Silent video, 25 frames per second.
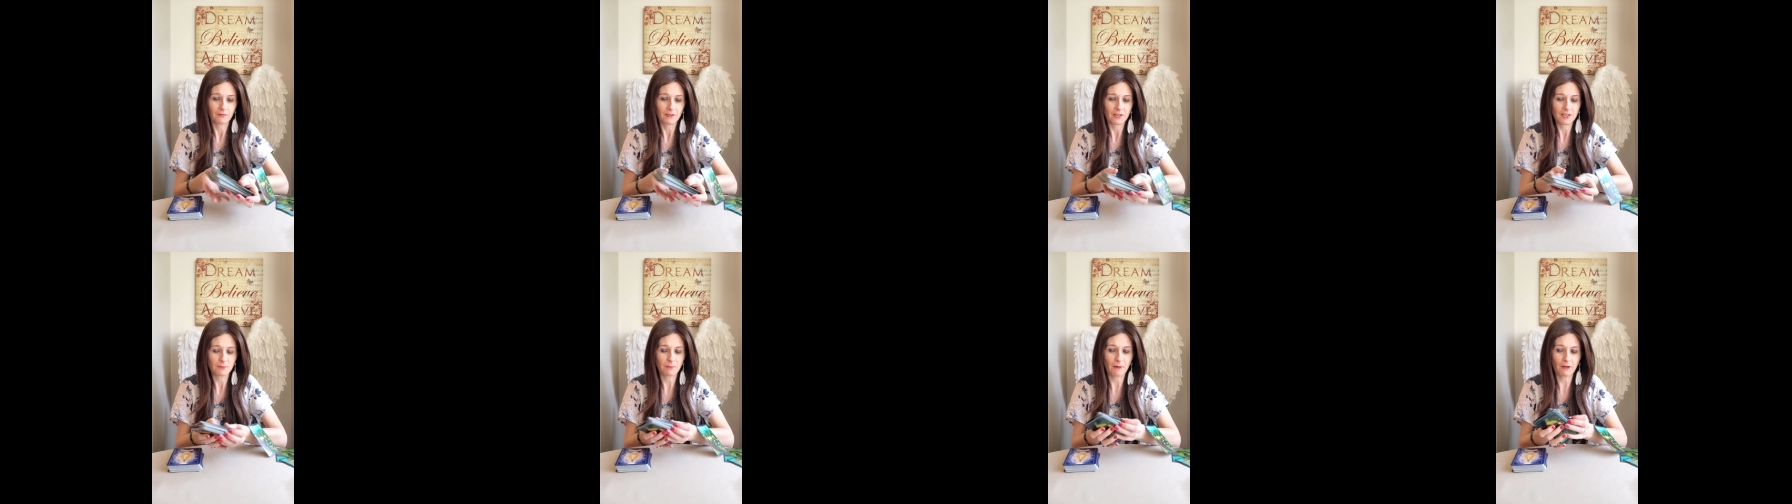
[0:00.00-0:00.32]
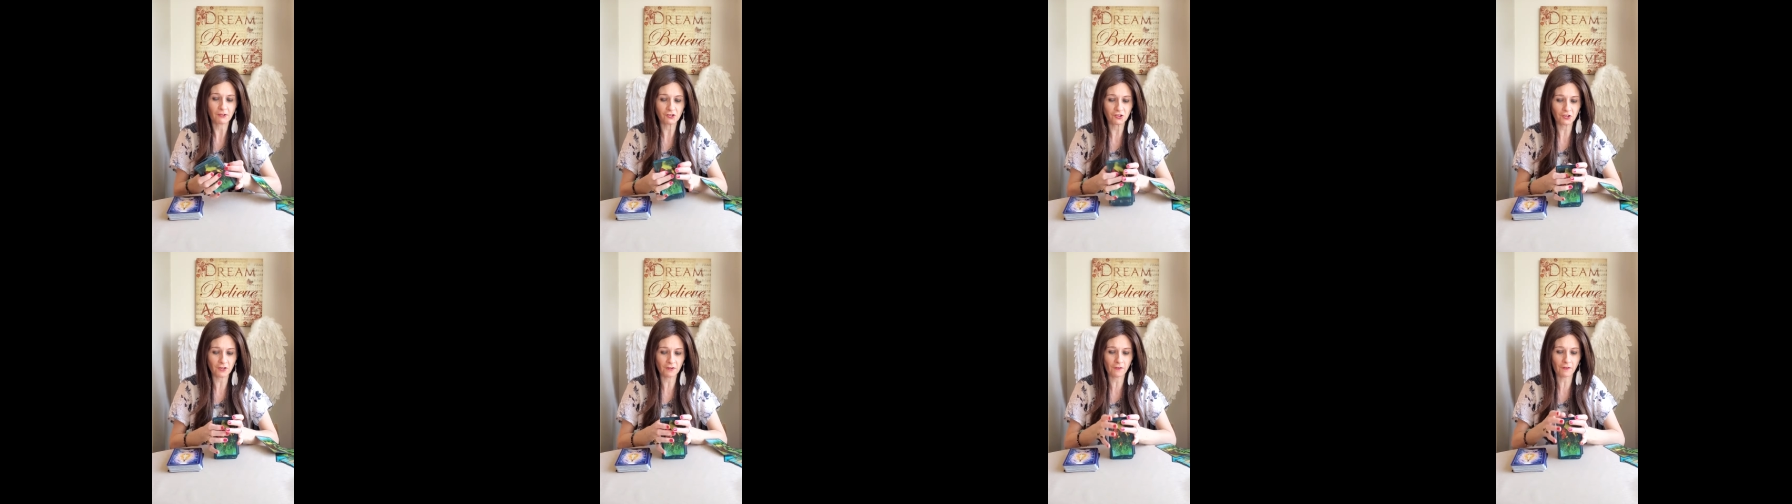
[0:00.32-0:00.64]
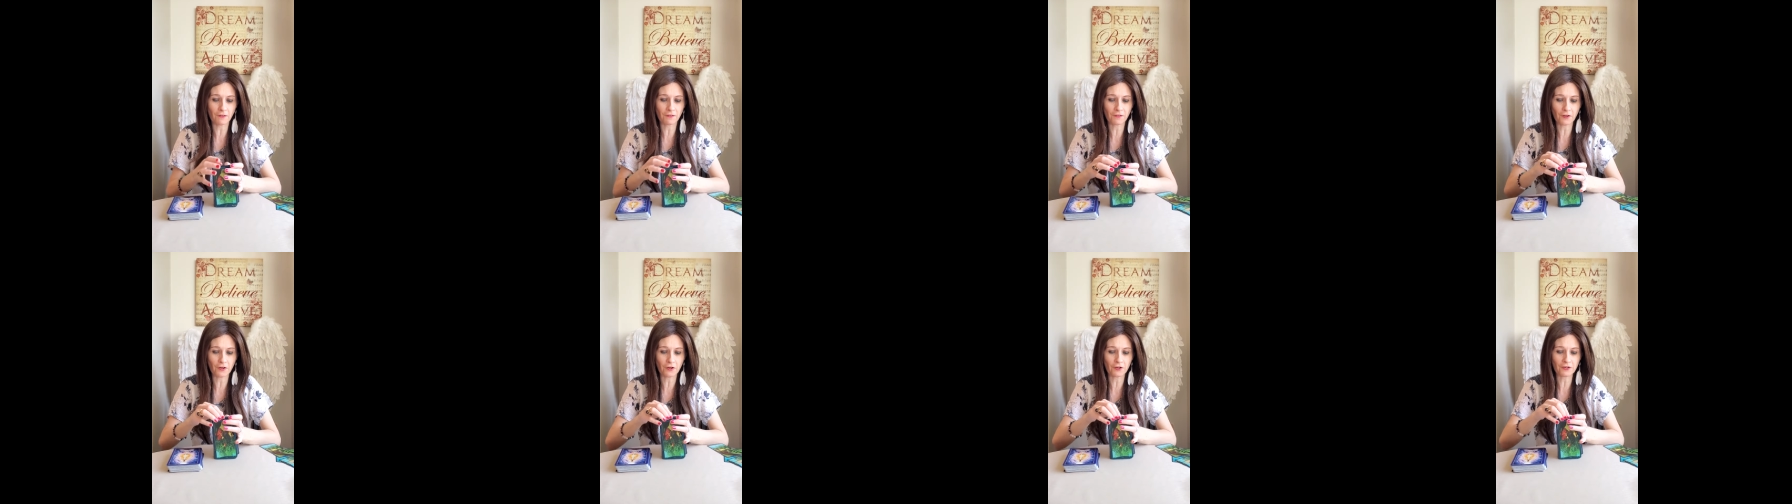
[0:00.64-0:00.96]
especially the
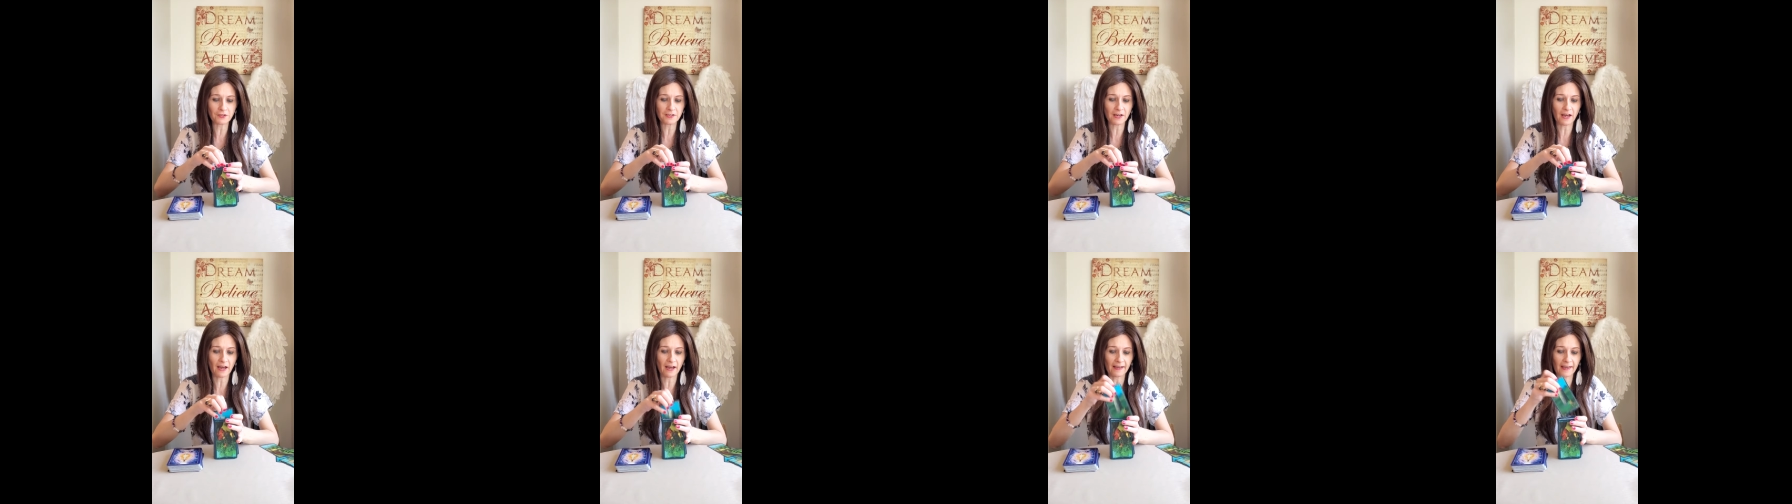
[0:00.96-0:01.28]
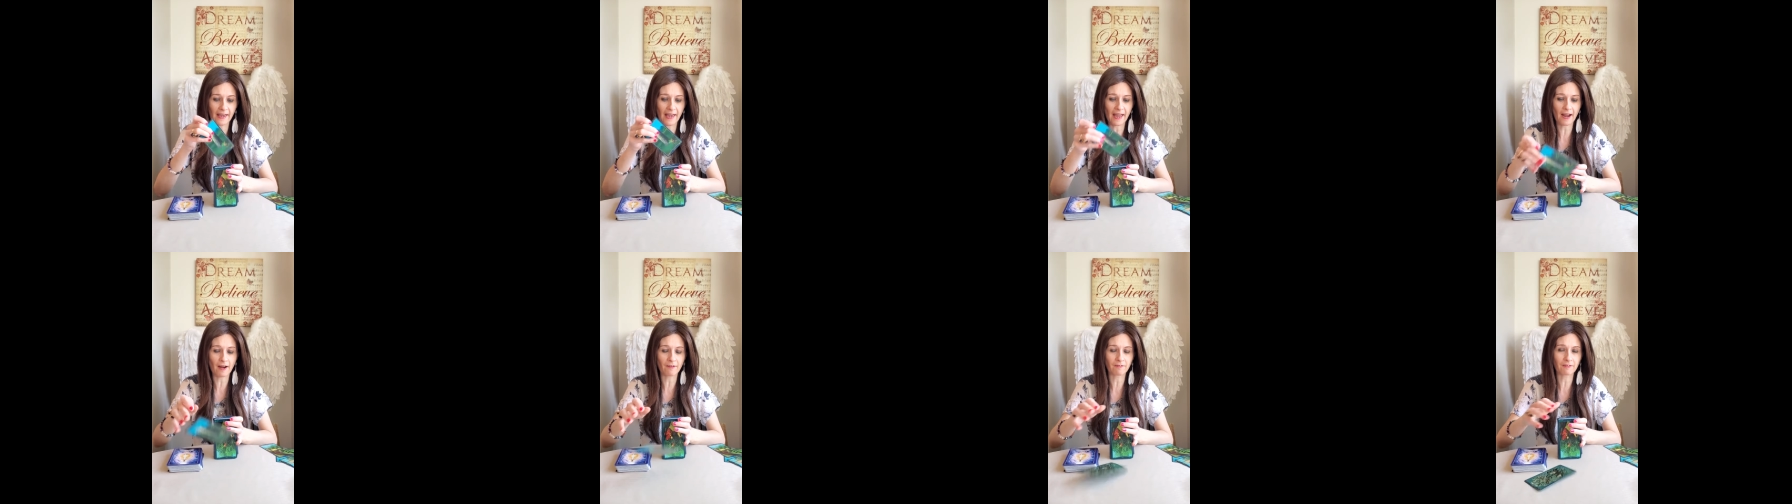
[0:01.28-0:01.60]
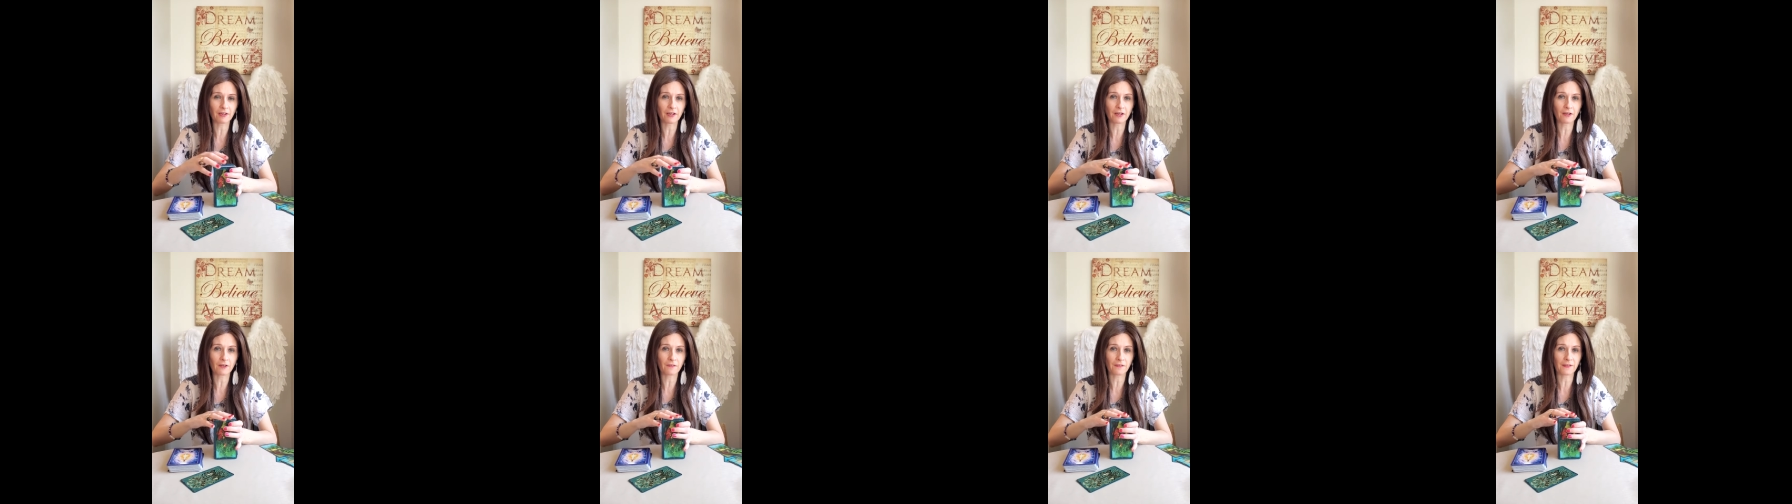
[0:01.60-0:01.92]
third eye
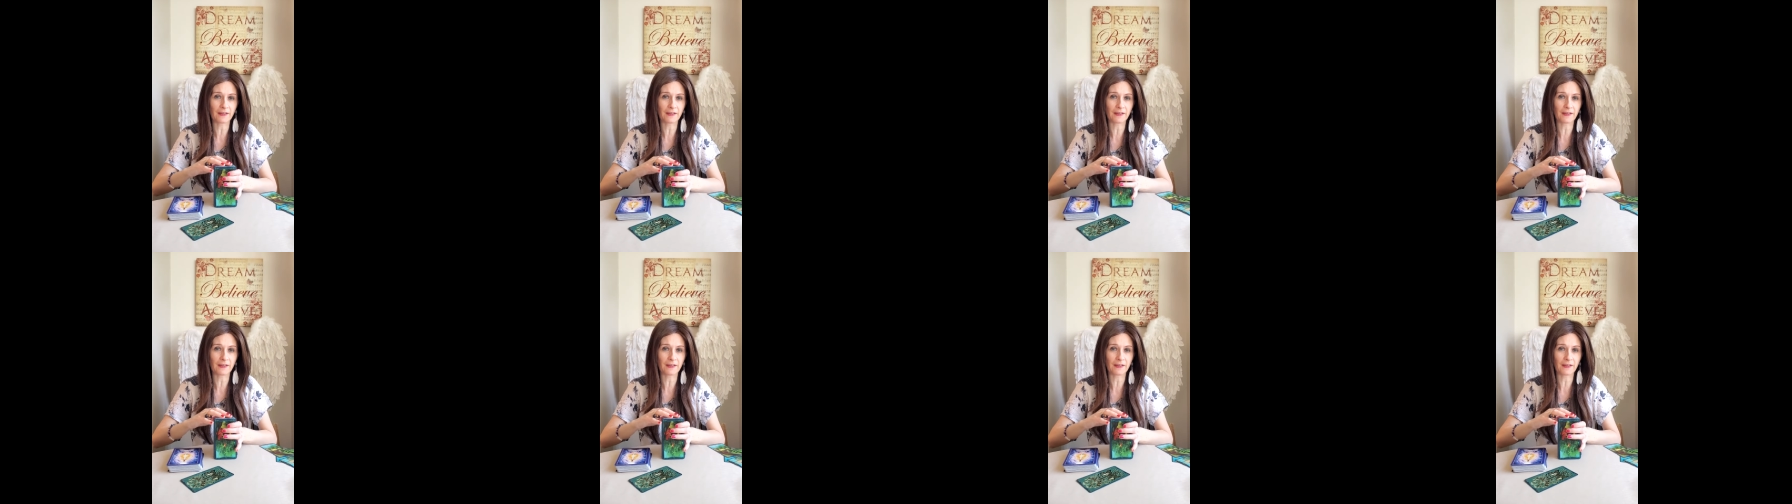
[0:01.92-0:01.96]
area,